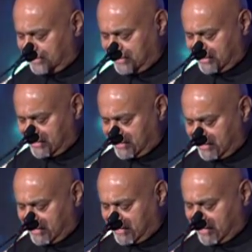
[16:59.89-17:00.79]

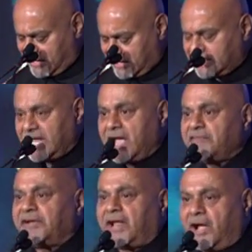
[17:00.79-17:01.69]
CIF and I owe you
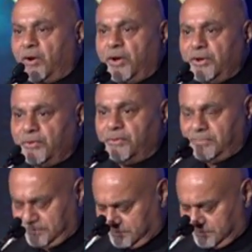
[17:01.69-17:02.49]
an